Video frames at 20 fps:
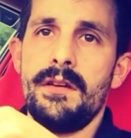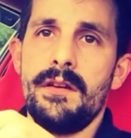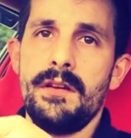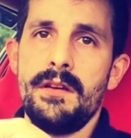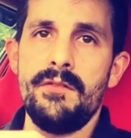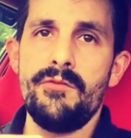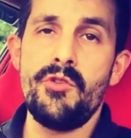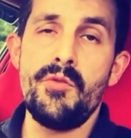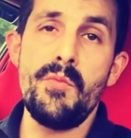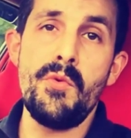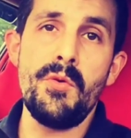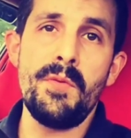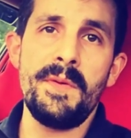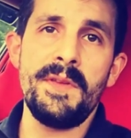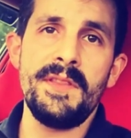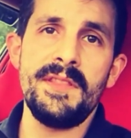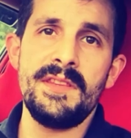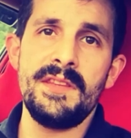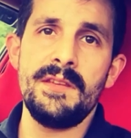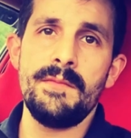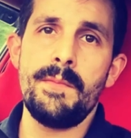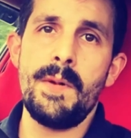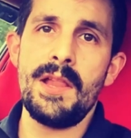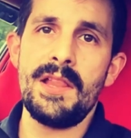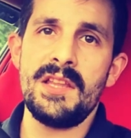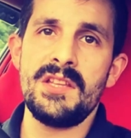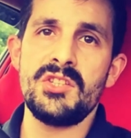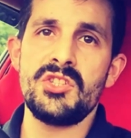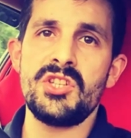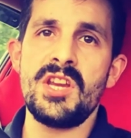removing the
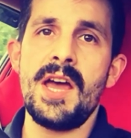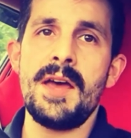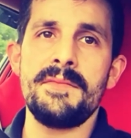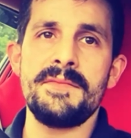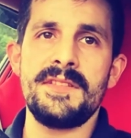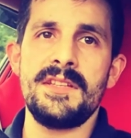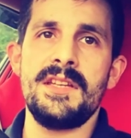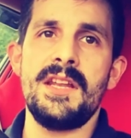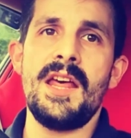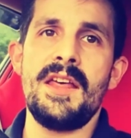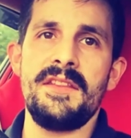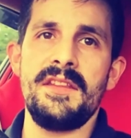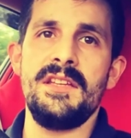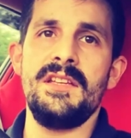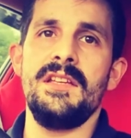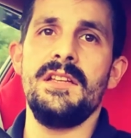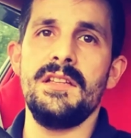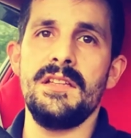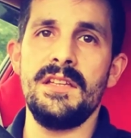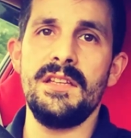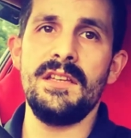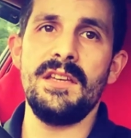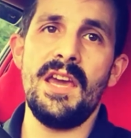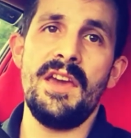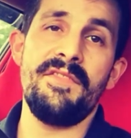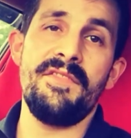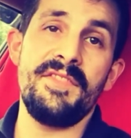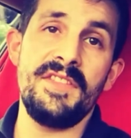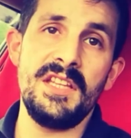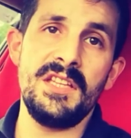balance shafts and adding the
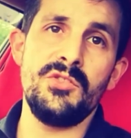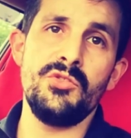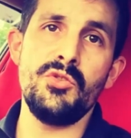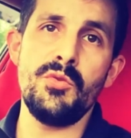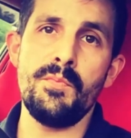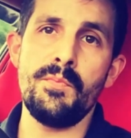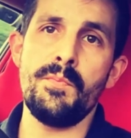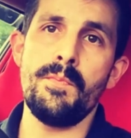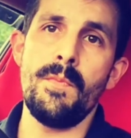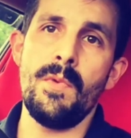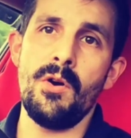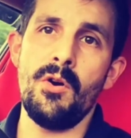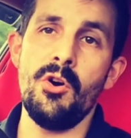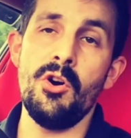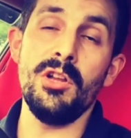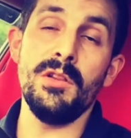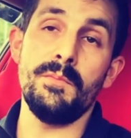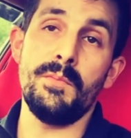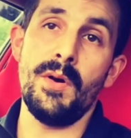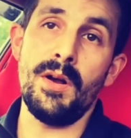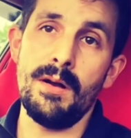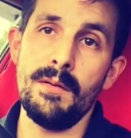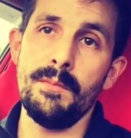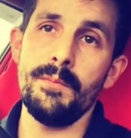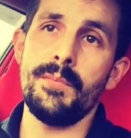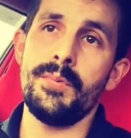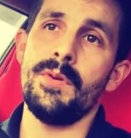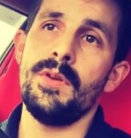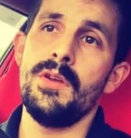FD2 oil pump,